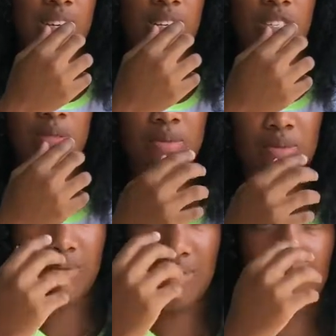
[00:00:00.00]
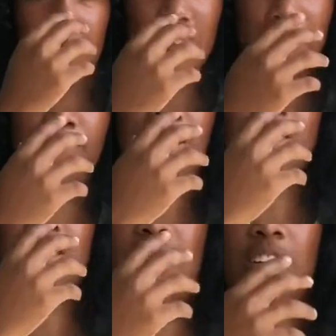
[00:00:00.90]
catch your, like
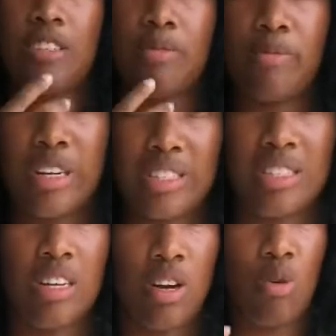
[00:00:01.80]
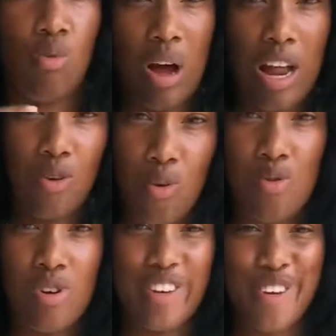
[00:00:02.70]
fight to catch your breath while you're
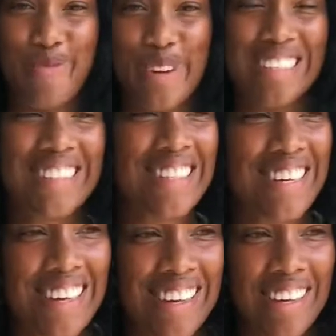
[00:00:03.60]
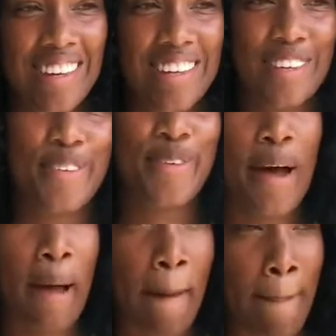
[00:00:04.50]
holding your breath, you know,
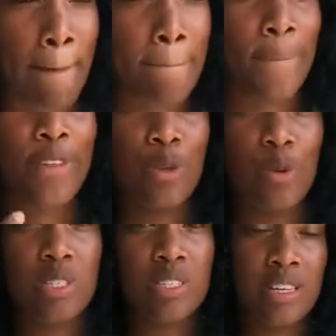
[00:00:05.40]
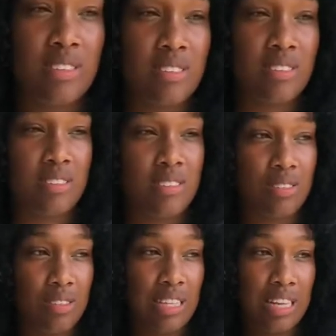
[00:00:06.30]
those things,
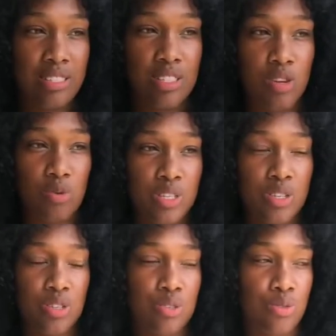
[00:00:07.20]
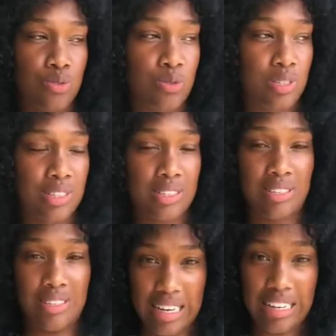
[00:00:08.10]
that is a way to know
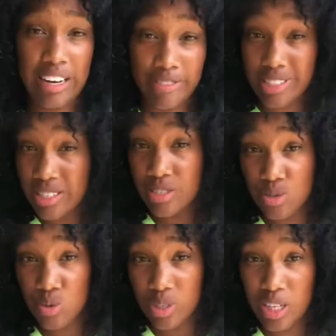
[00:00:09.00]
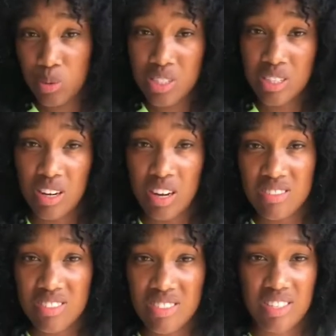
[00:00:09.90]
that everything is okay with your
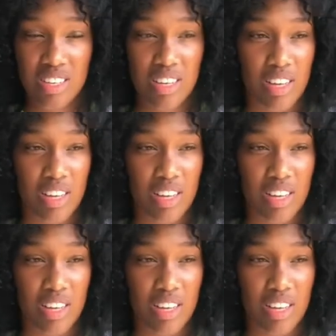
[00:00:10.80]
lungs,